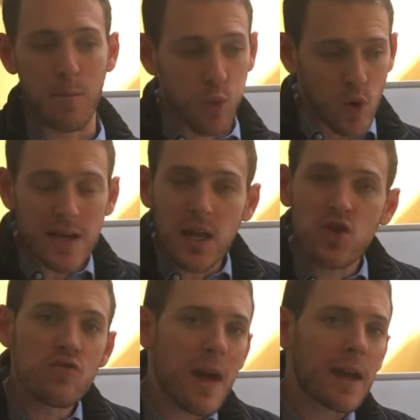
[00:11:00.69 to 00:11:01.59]
bringing
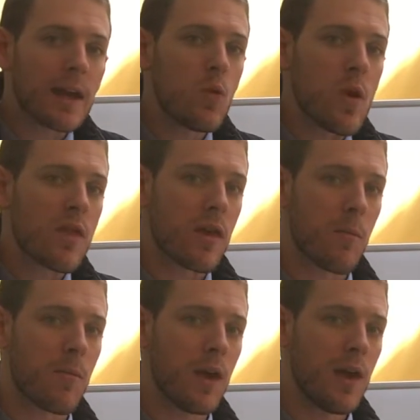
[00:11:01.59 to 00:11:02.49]
humanity with him.
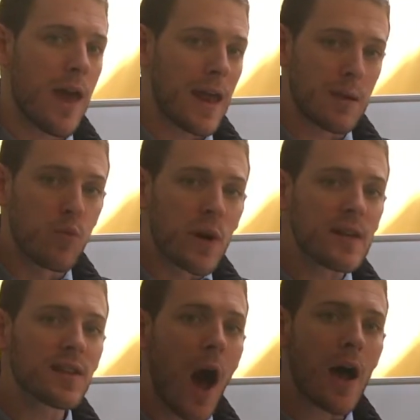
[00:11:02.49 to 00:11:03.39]
And he
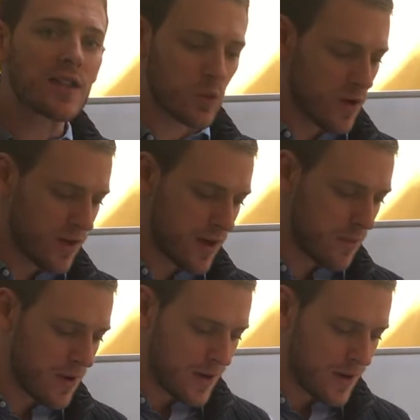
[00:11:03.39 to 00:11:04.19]
brings us with him.